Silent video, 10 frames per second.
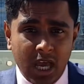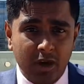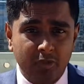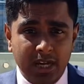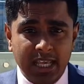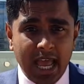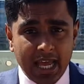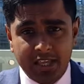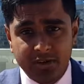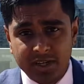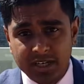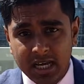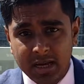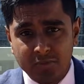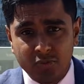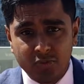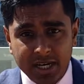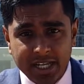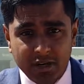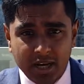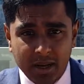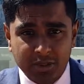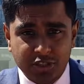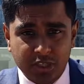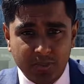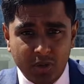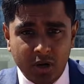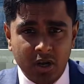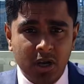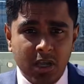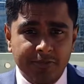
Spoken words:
a really accurate reading on how much you can borrow,